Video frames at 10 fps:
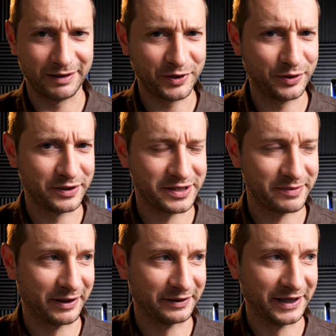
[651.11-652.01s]
I'm curious
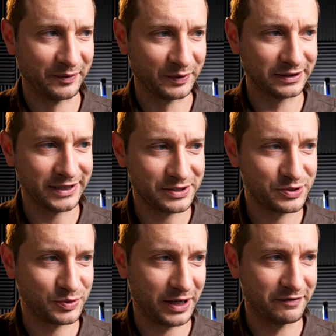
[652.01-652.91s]
about that one. Let's
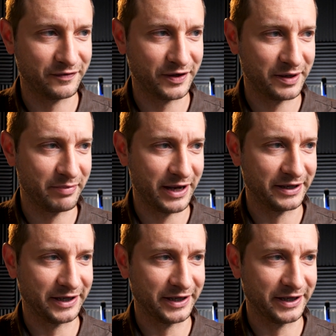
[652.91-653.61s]
try Very Bad